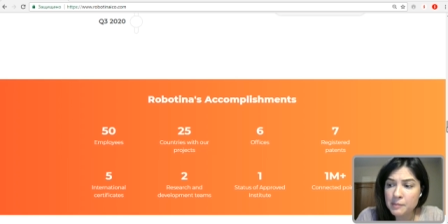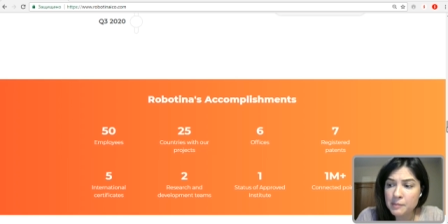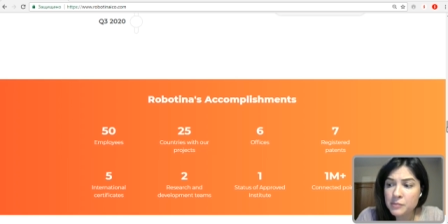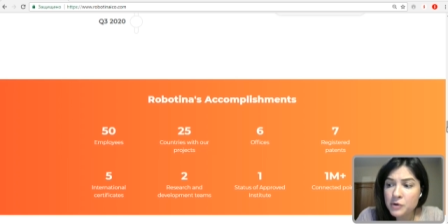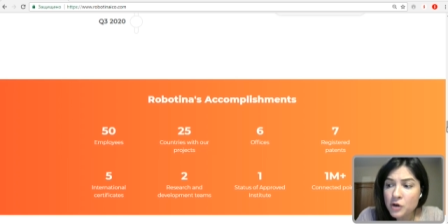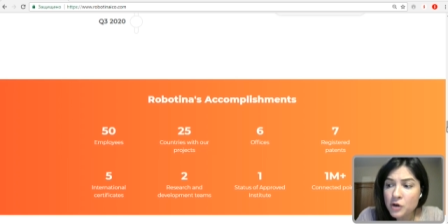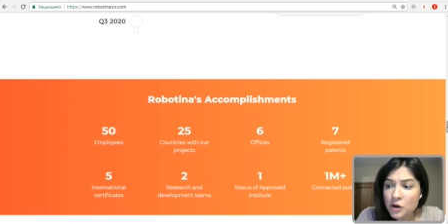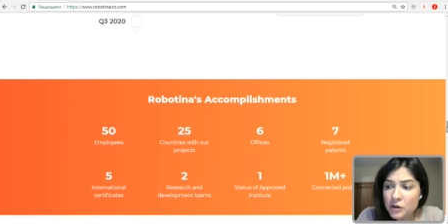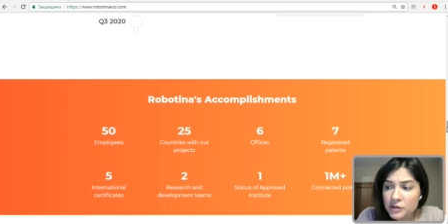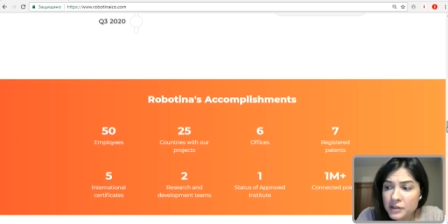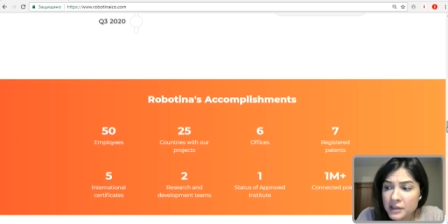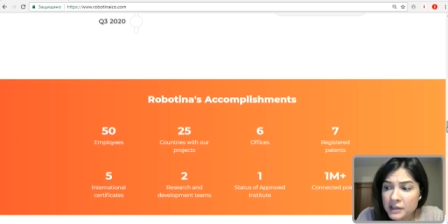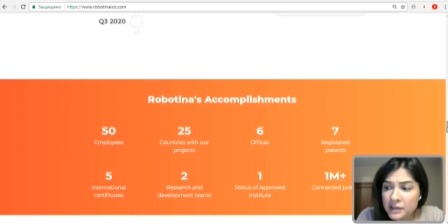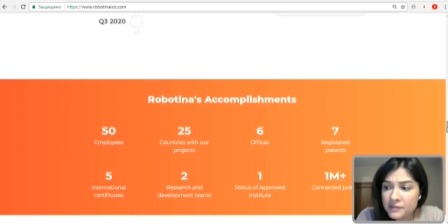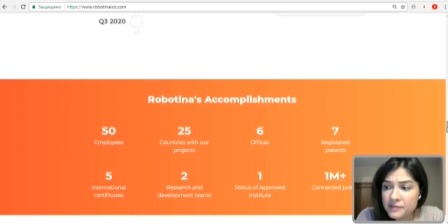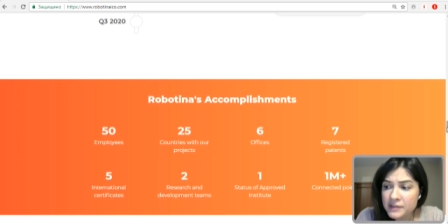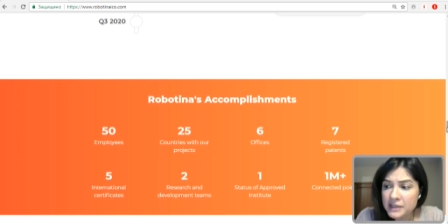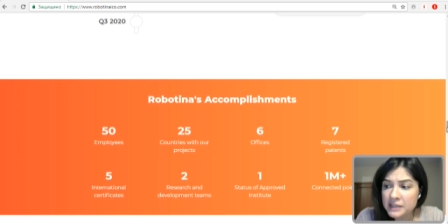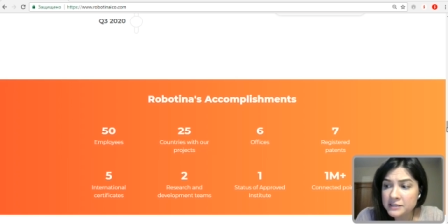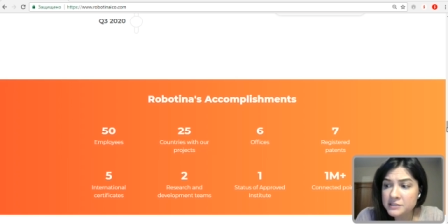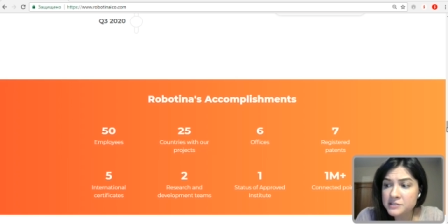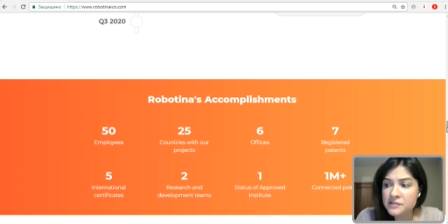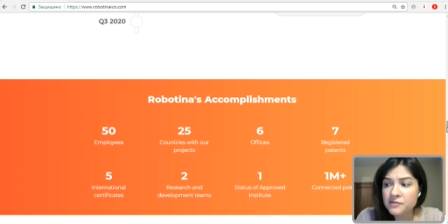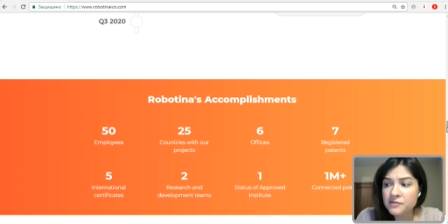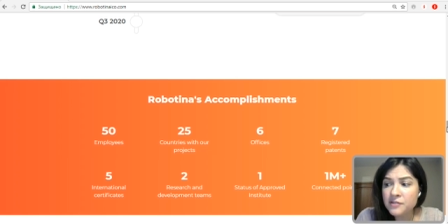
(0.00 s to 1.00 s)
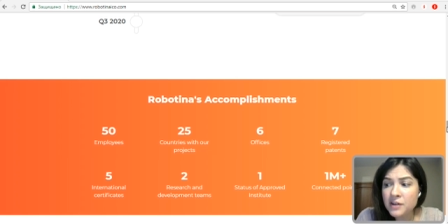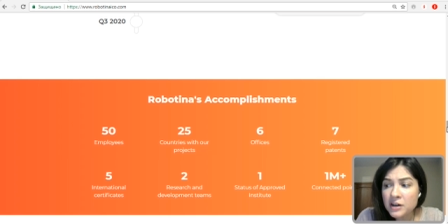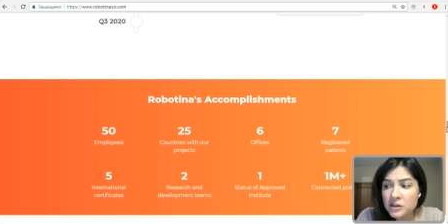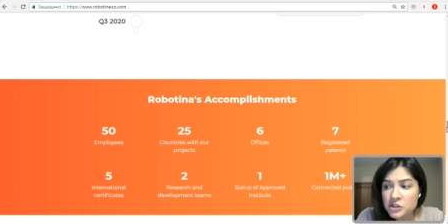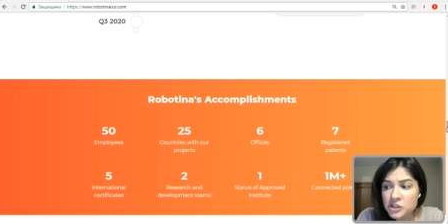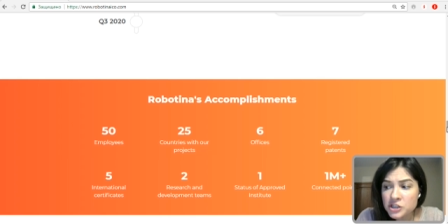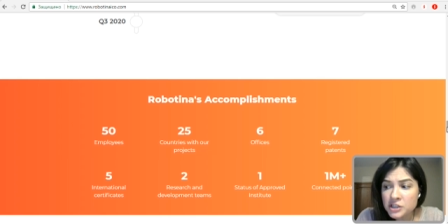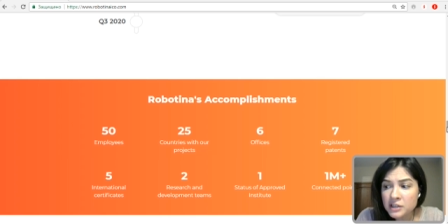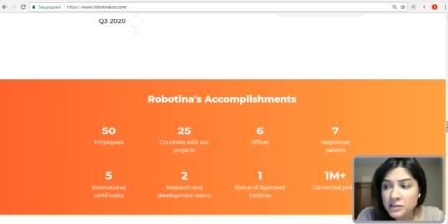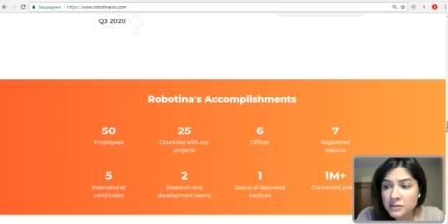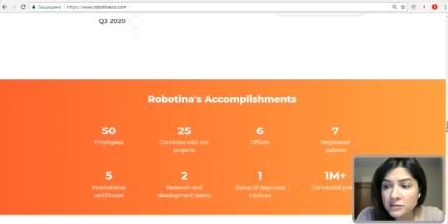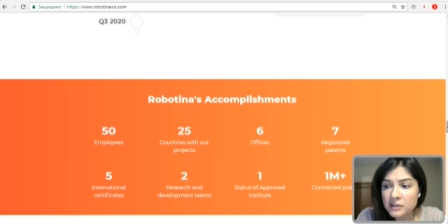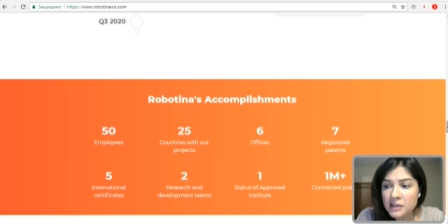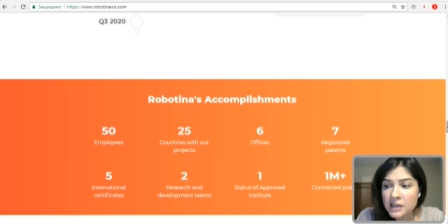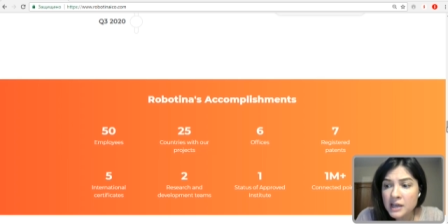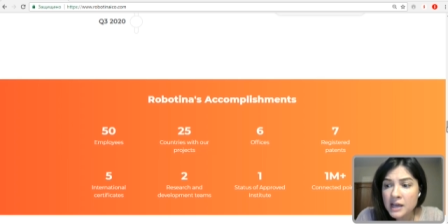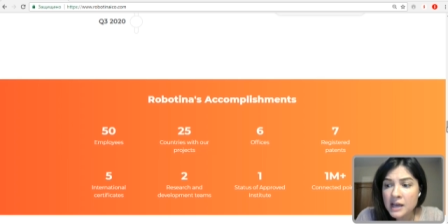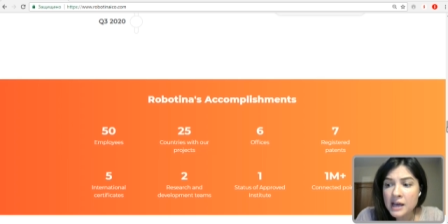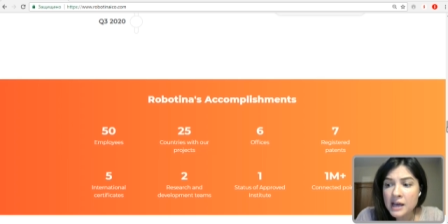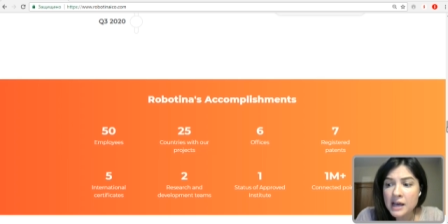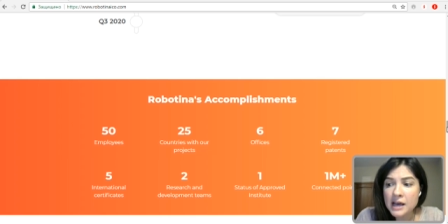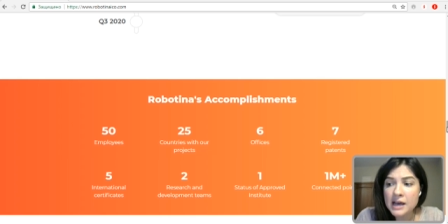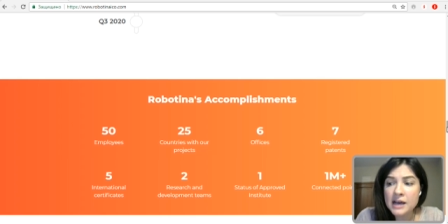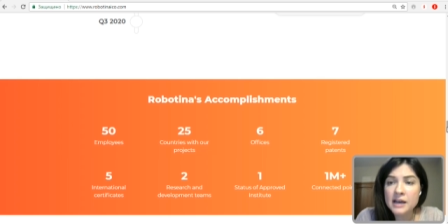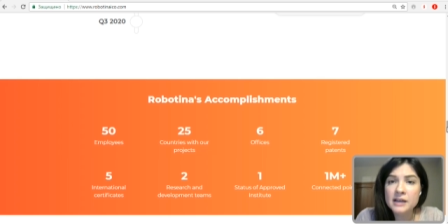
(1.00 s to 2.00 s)
product that is functional
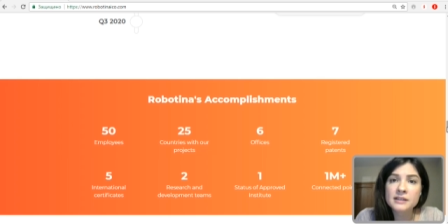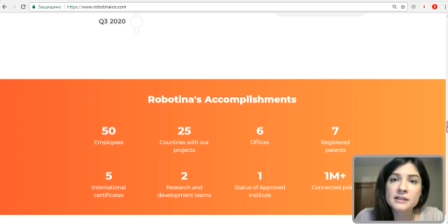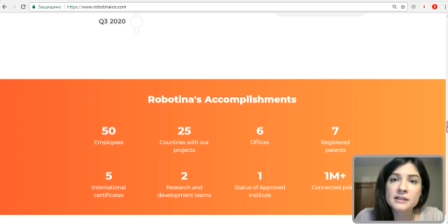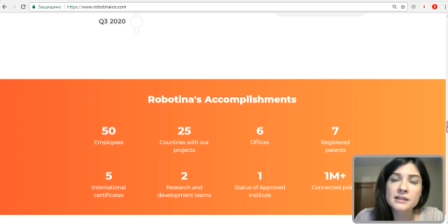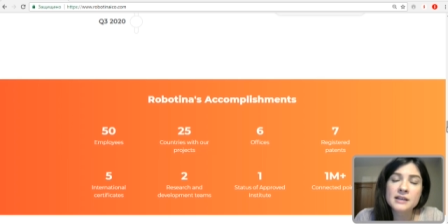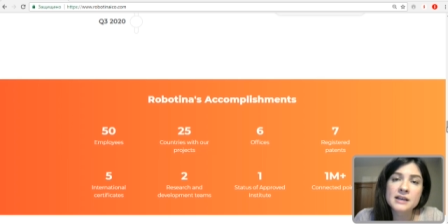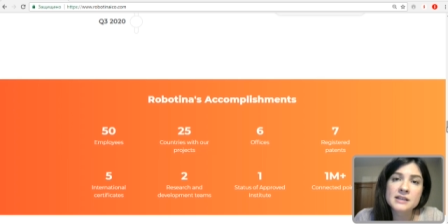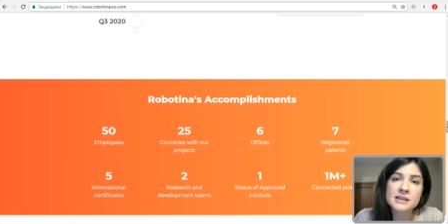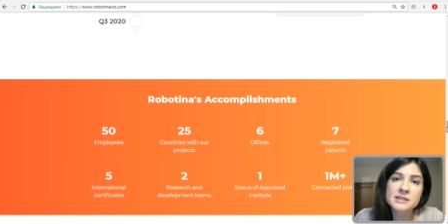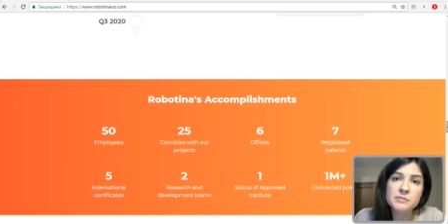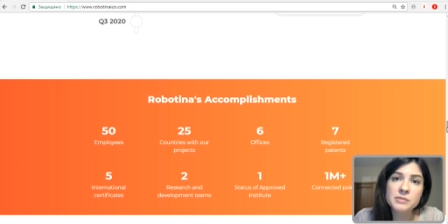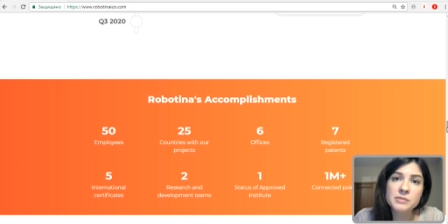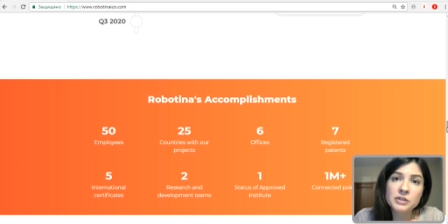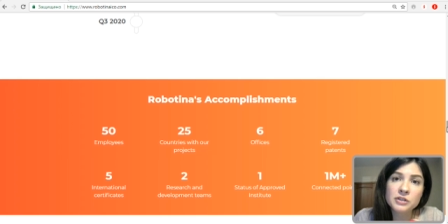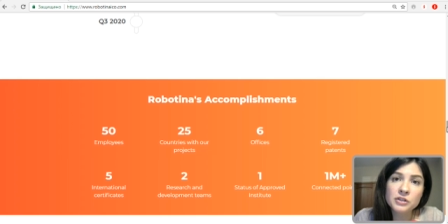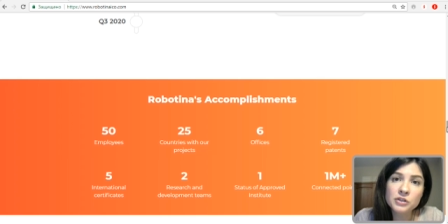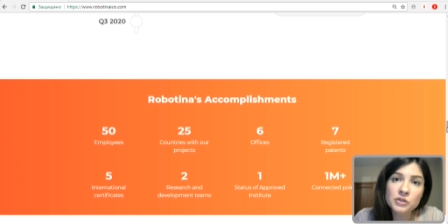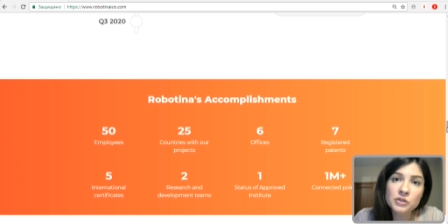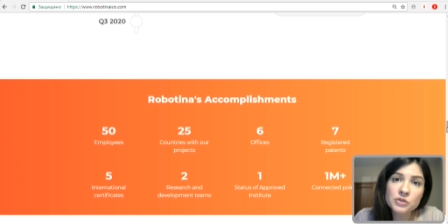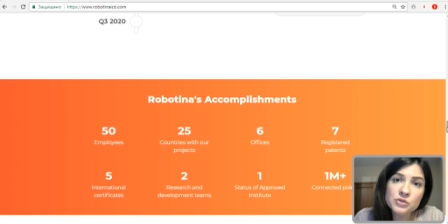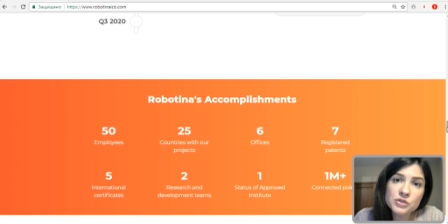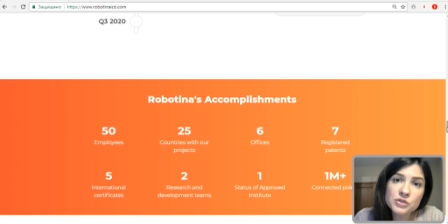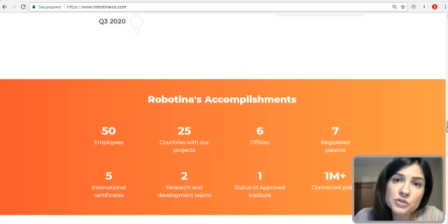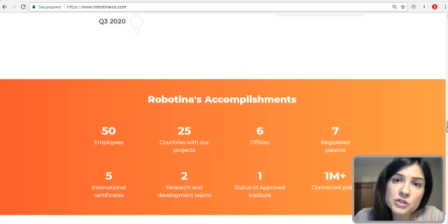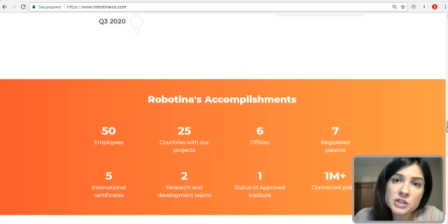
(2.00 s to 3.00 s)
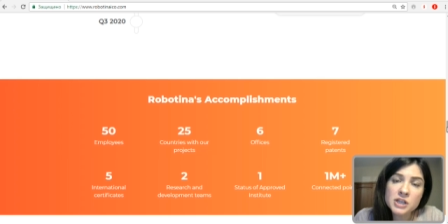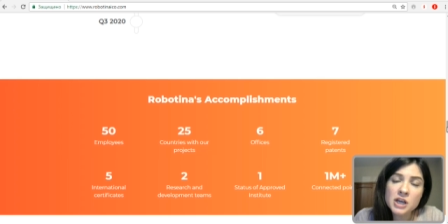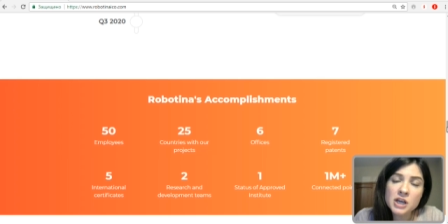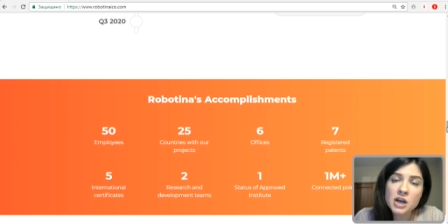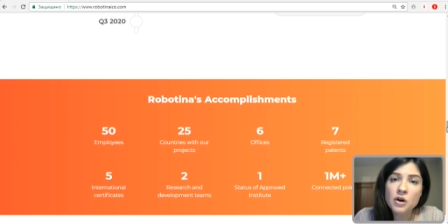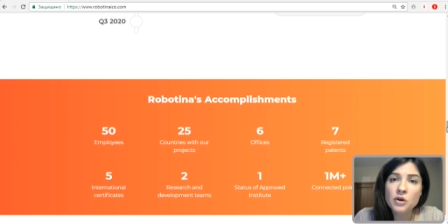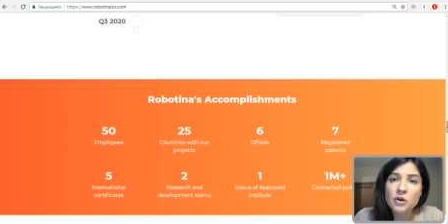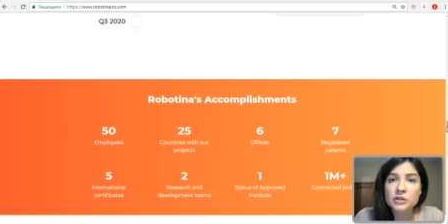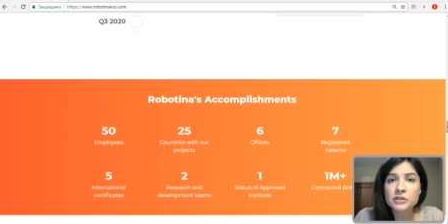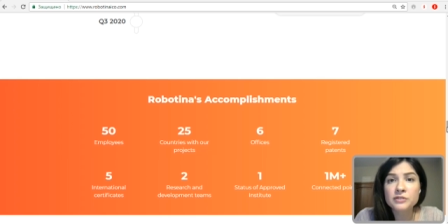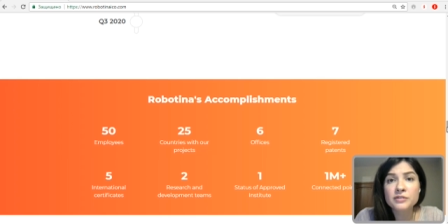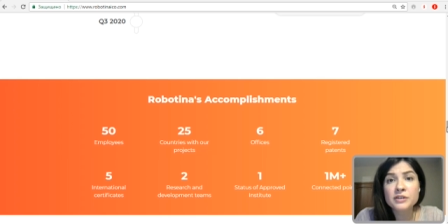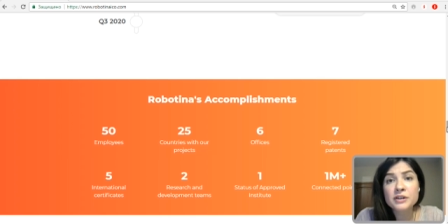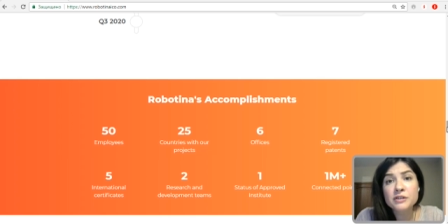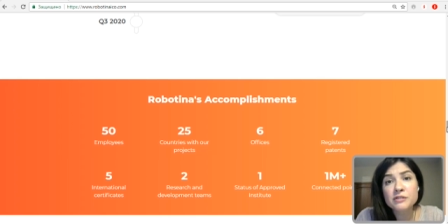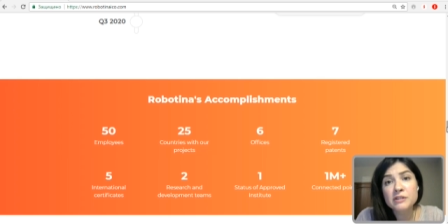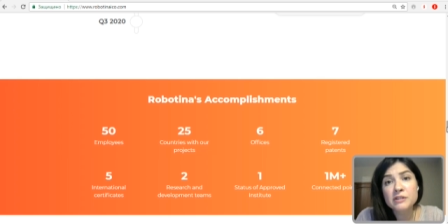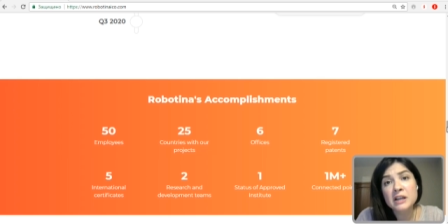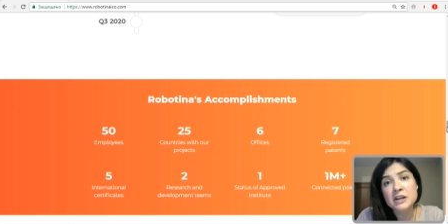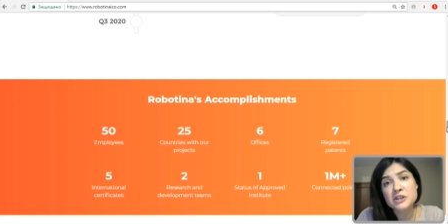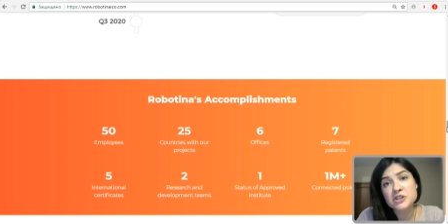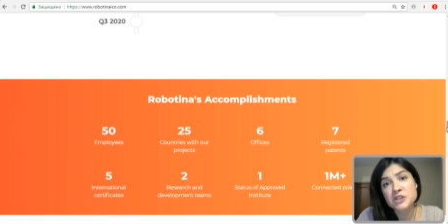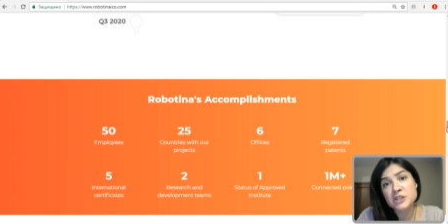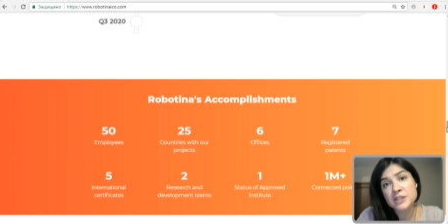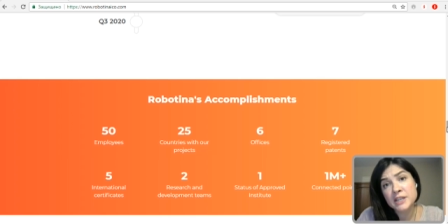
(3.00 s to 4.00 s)
and has been used on a very
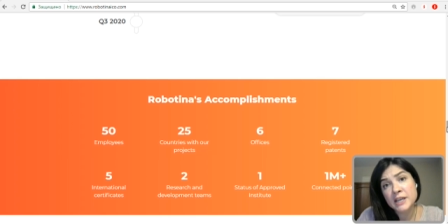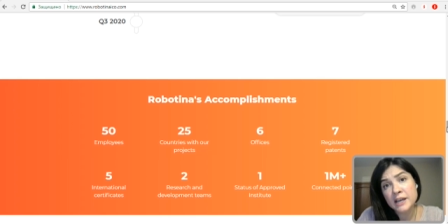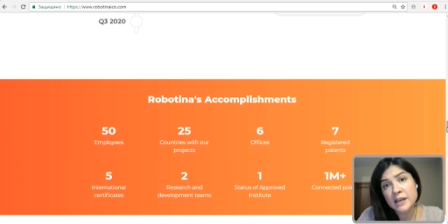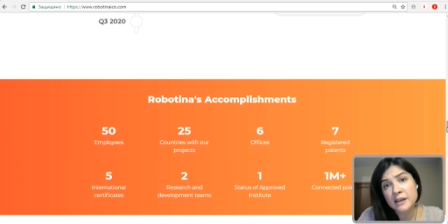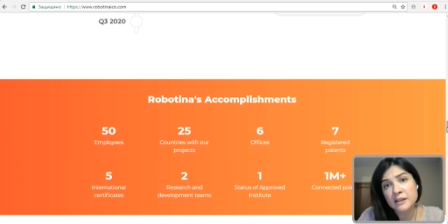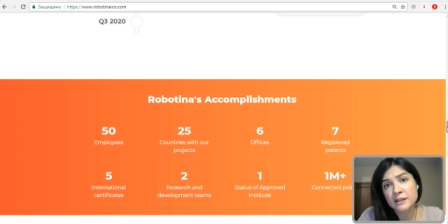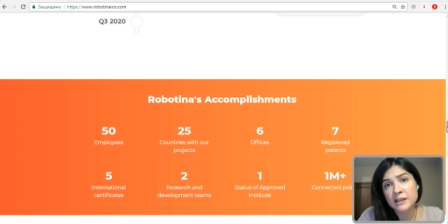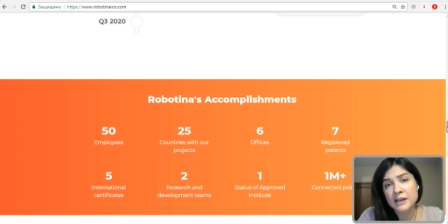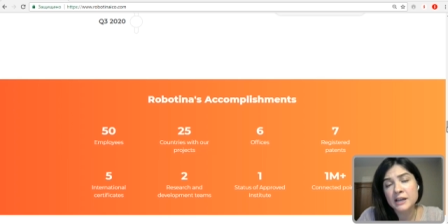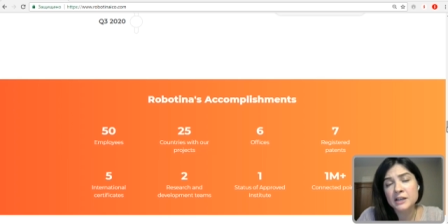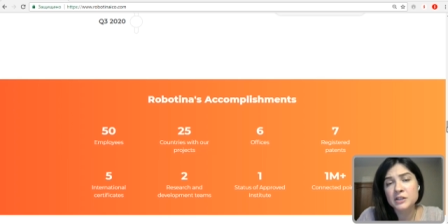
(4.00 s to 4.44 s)
large scale.